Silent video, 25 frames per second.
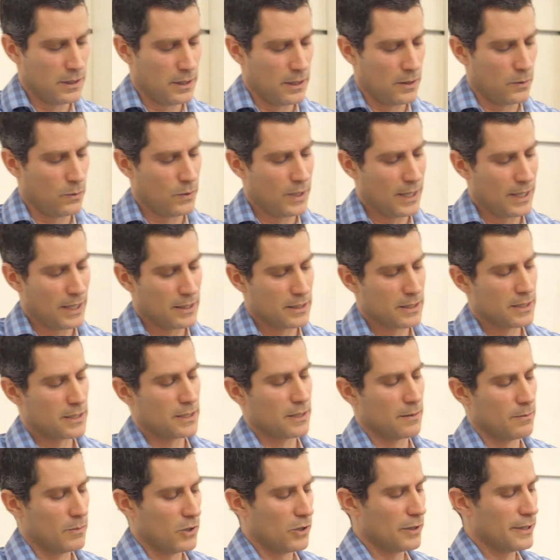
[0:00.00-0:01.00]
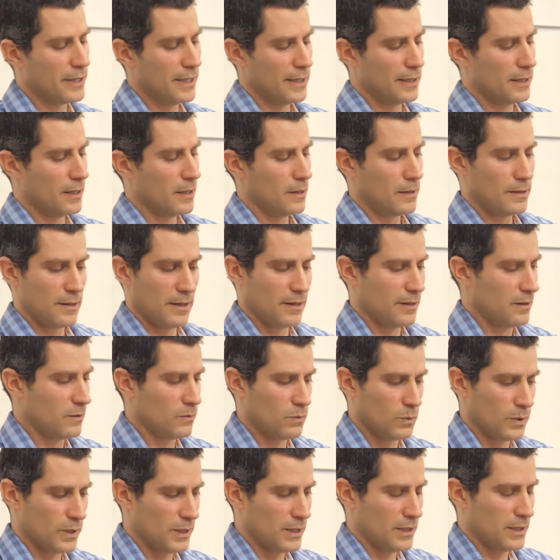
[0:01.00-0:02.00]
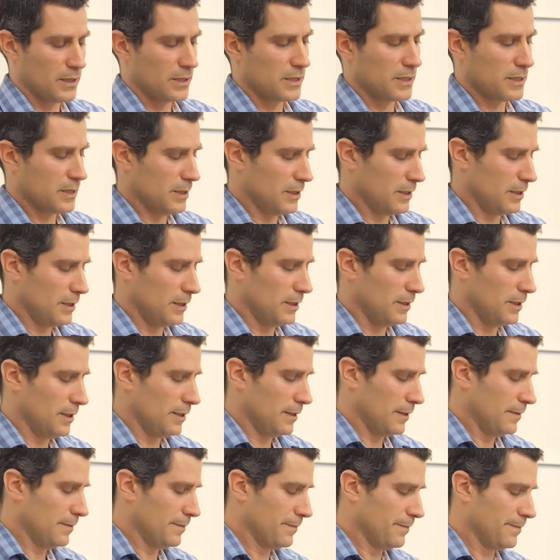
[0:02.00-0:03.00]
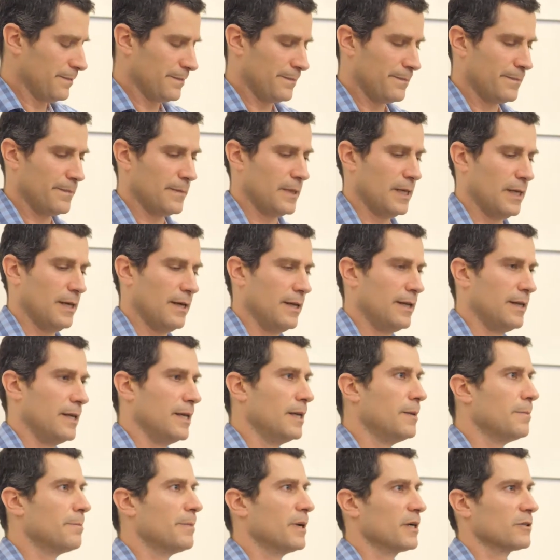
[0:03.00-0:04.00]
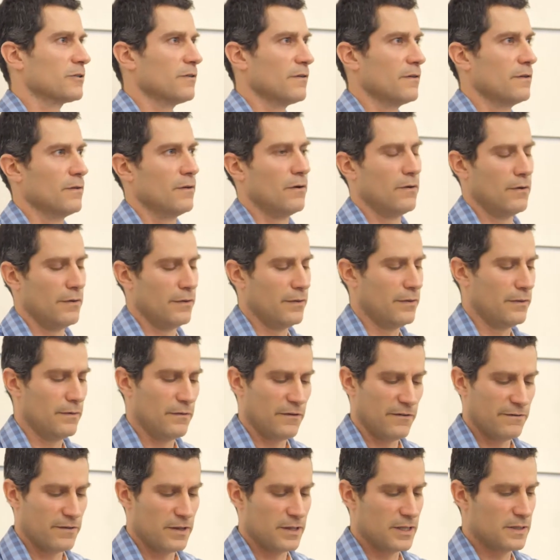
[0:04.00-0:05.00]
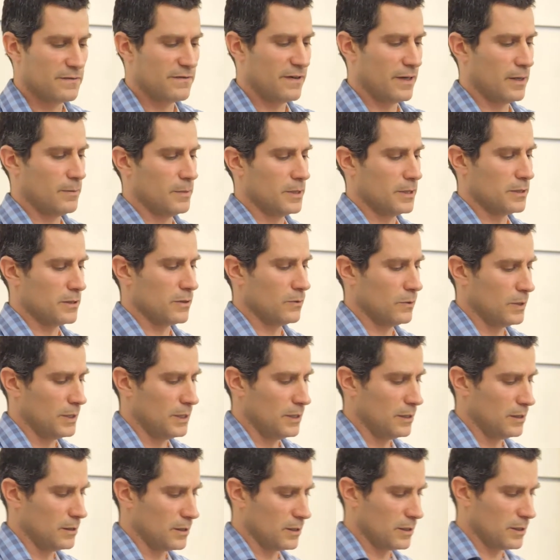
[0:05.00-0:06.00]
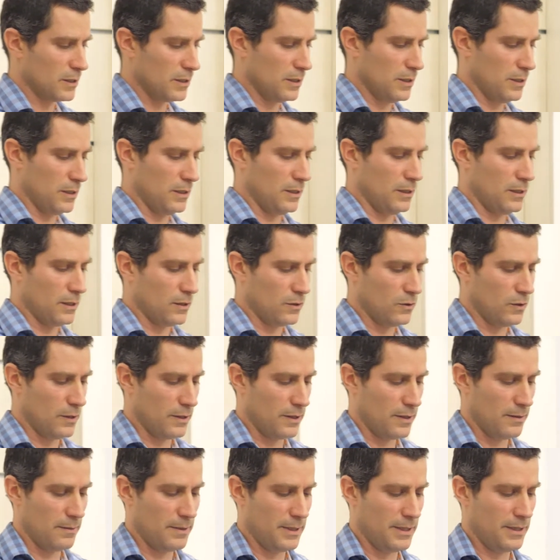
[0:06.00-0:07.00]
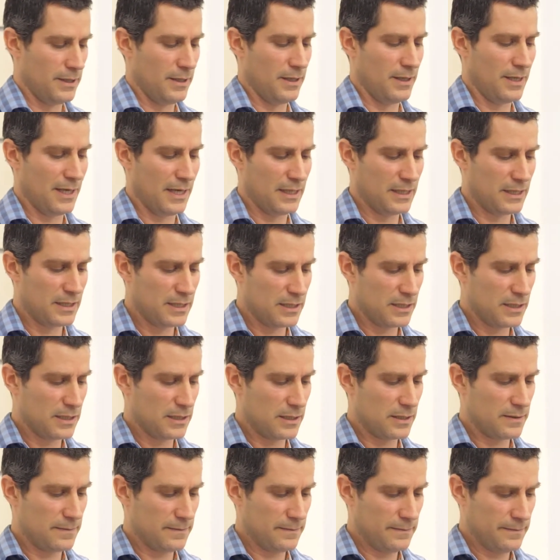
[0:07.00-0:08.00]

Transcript: We had some more data that we didn't see any impact of these variables, so we didn't include them in the analysis.